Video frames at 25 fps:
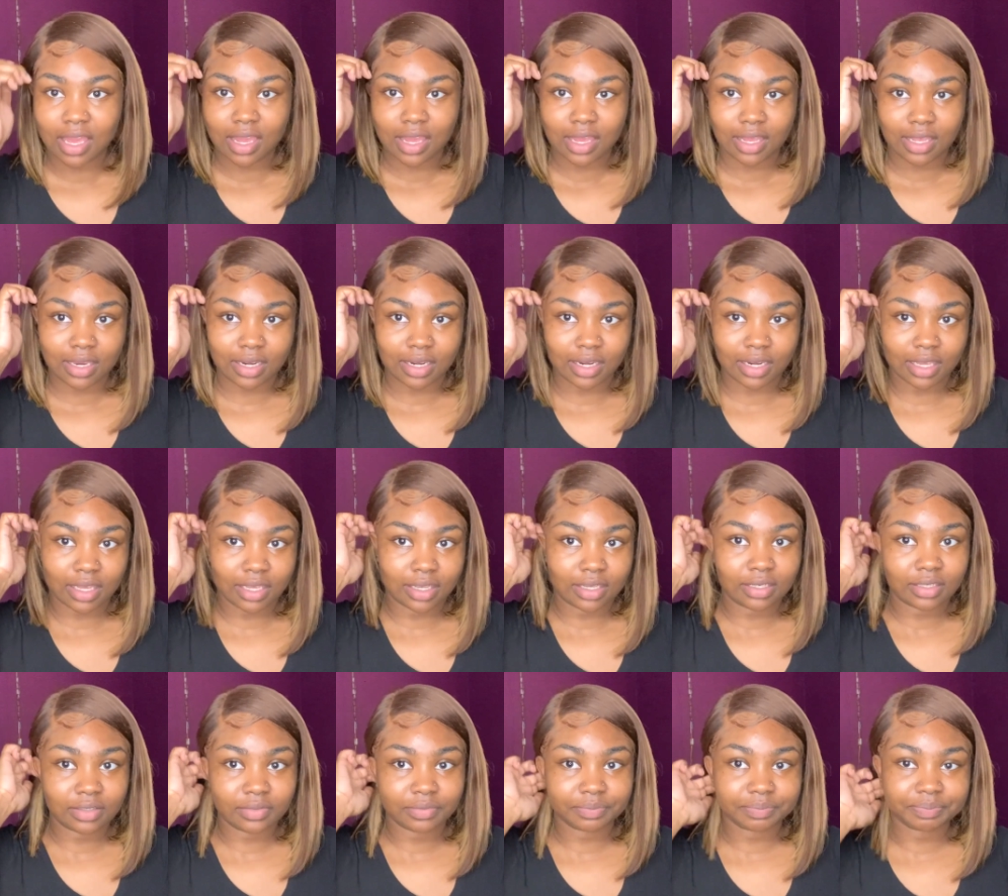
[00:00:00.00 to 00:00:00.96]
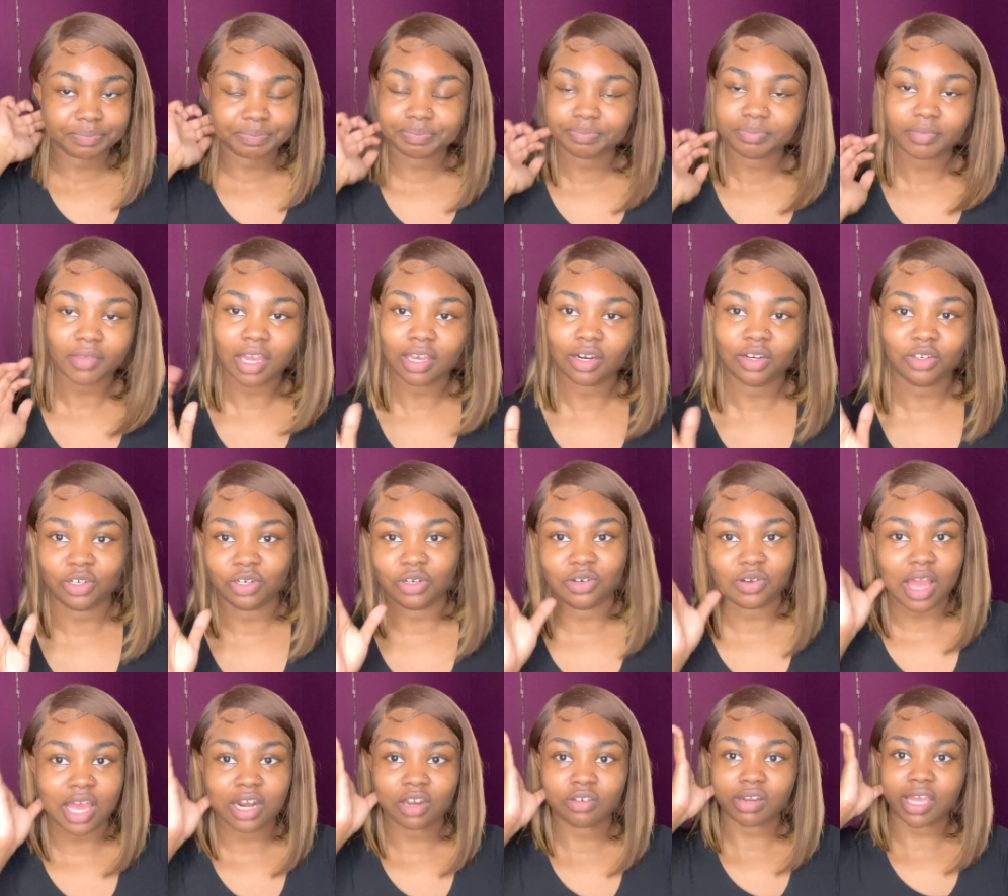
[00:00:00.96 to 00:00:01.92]
Like I don't know. I
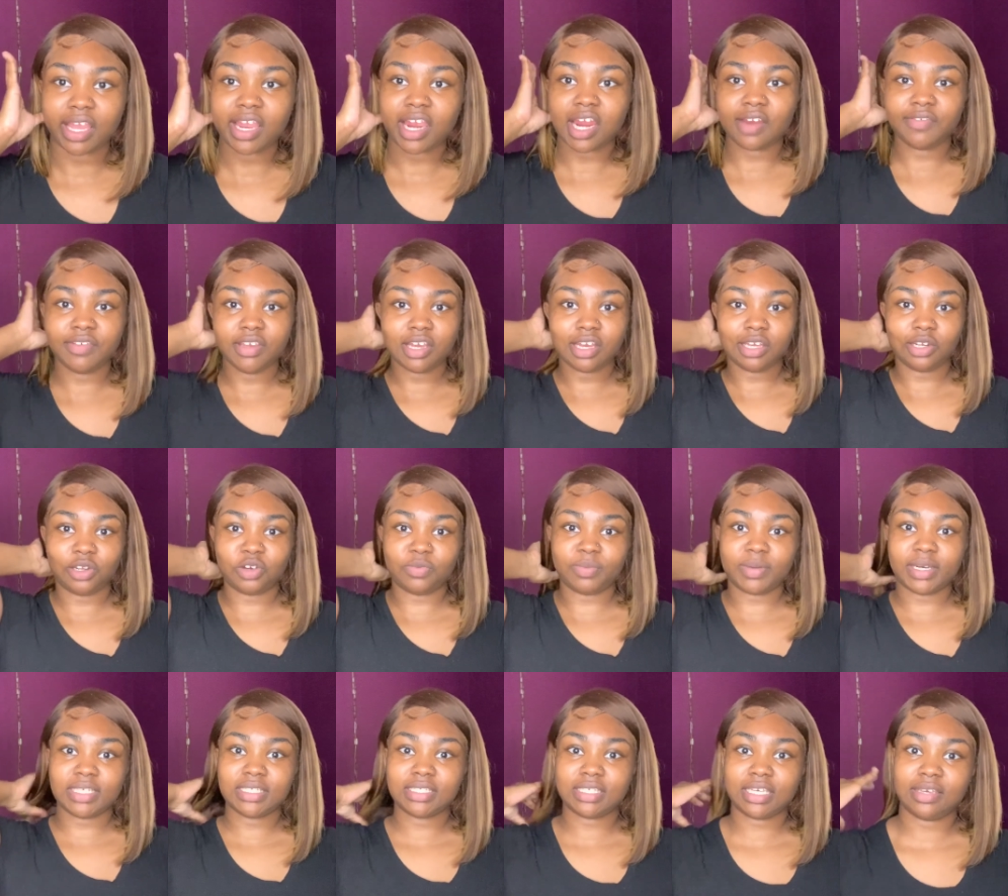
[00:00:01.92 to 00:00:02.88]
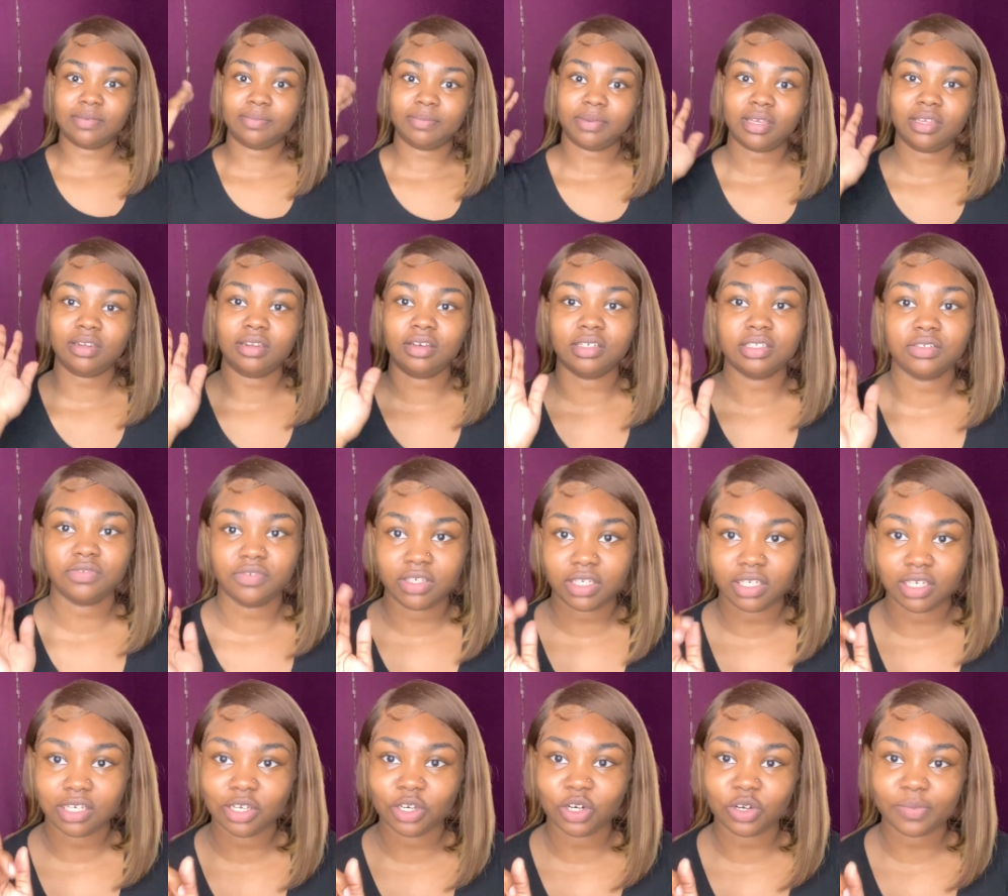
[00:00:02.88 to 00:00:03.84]
don't like every color on my skin, but it looks really good
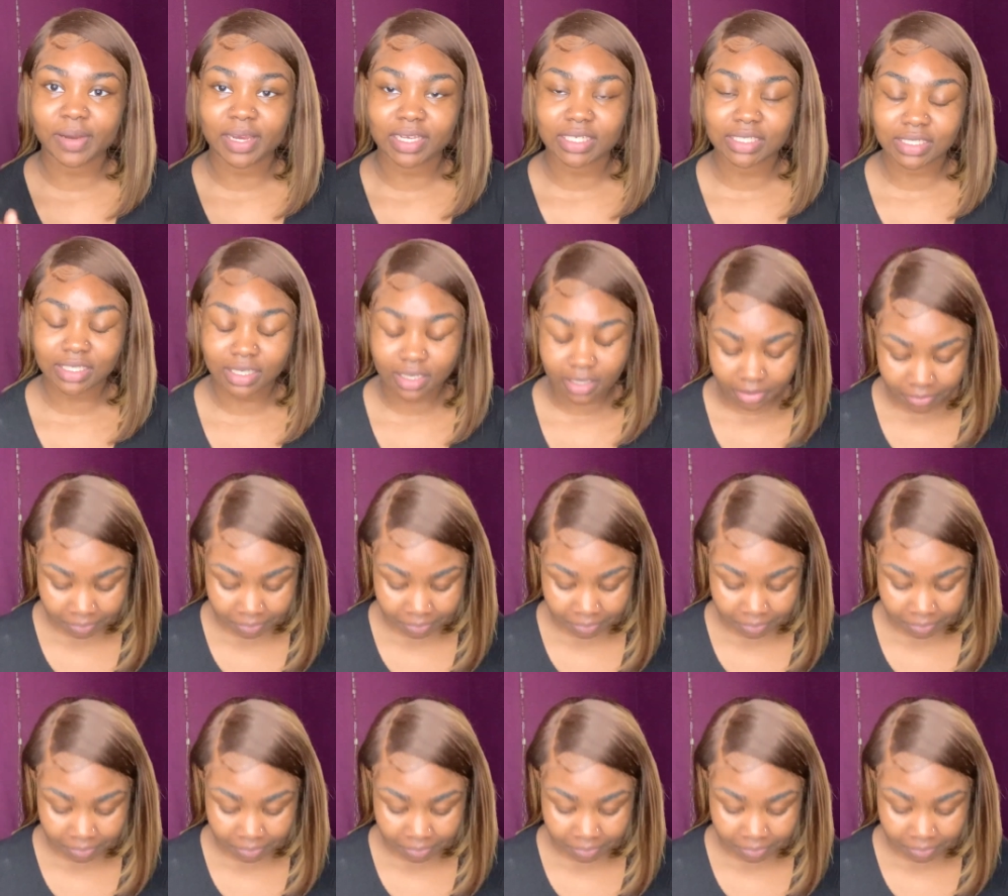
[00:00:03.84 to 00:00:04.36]
on my skin.